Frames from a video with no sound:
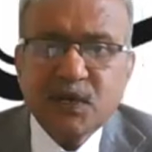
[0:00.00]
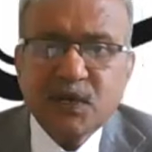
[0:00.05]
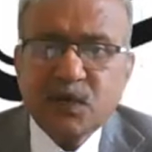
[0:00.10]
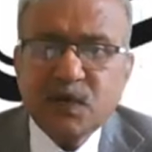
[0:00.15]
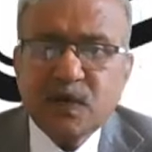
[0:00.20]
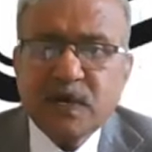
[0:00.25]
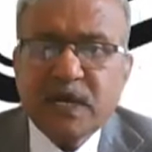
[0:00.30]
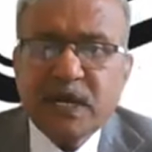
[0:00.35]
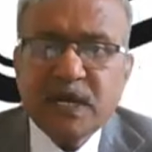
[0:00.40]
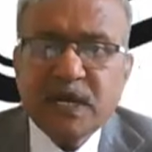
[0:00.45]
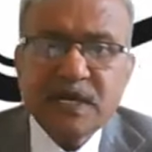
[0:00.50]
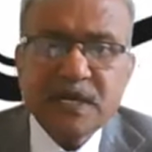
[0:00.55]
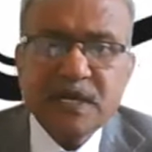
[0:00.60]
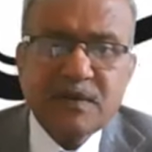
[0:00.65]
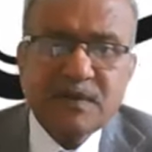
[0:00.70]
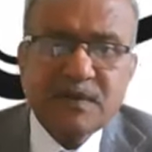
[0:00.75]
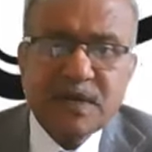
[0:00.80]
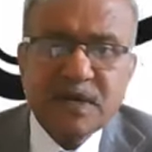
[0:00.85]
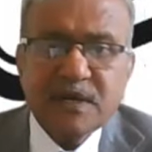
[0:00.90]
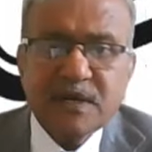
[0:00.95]
You get
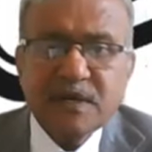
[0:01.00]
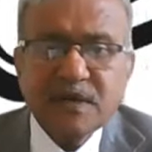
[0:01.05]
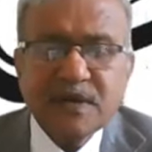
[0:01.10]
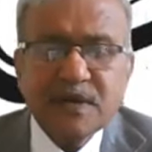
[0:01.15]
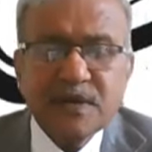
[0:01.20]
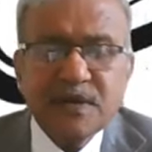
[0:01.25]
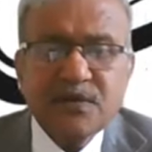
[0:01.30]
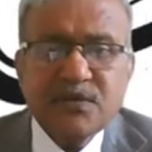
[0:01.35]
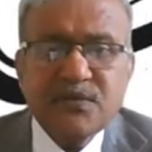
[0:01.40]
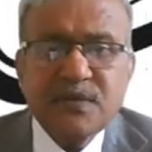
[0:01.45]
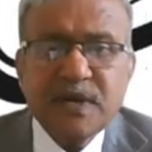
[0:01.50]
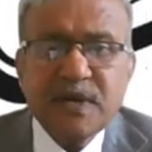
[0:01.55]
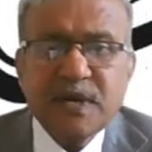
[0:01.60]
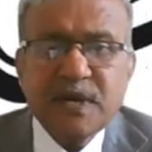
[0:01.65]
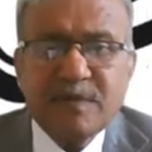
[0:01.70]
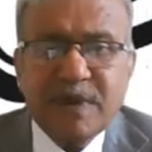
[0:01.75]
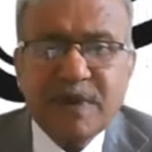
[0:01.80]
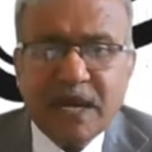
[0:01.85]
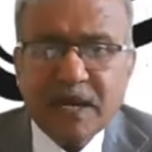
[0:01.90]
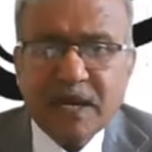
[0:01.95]
our
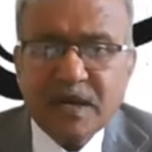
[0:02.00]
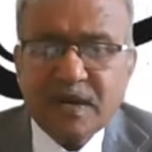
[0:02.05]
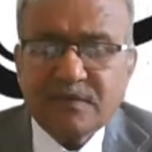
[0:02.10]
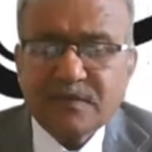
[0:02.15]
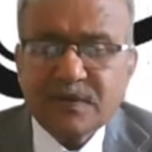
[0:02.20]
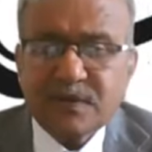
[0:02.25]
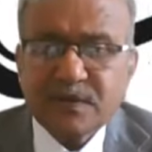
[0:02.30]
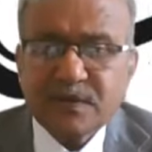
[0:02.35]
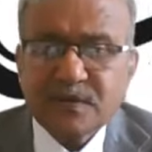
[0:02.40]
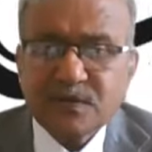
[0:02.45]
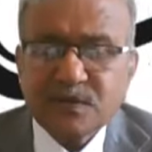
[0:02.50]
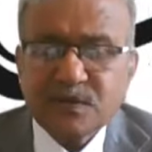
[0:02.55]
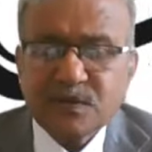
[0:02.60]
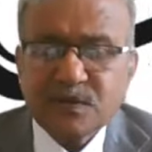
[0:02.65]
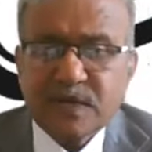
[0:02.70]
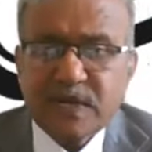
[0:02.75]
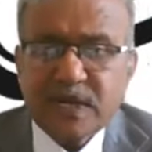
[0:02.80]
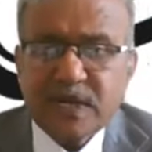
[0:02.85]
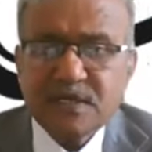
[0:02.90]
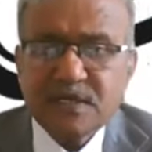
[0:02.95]
feedback of our
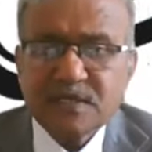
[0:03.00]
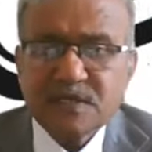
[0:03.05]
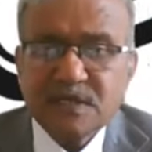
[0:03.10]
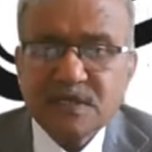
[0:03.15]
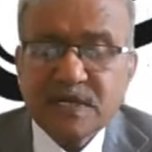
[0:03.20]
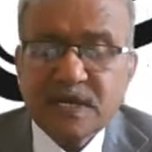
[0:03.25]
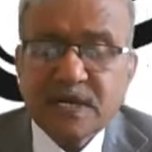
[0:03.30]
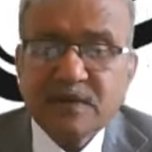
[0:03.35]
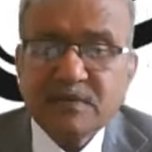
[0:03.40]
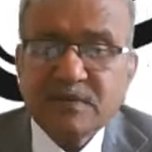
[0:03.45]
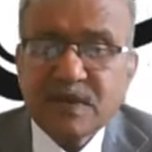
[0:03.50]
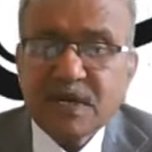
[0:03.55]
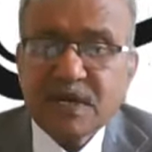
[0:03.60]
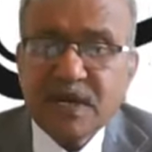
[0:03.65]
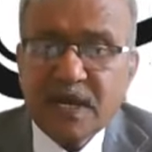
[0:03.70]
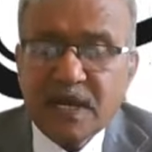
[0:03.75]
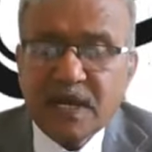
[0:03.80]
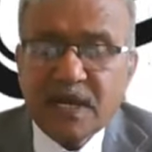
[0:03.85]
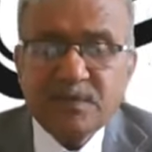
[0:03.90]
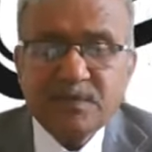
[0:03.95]
students that will
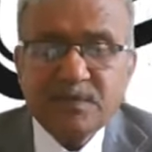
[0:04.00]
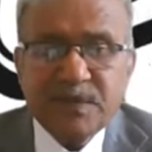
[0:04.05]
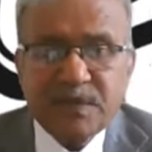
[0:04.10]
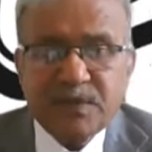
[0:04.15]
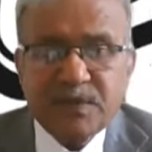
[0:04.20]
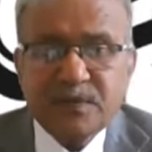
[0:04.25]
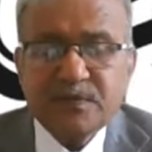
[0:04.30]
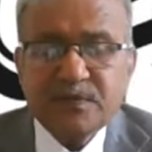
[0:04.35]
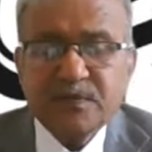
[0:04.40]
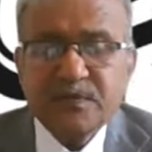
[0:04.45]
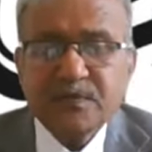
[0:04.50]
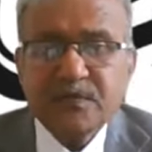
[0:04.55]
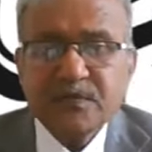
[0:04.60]
help you.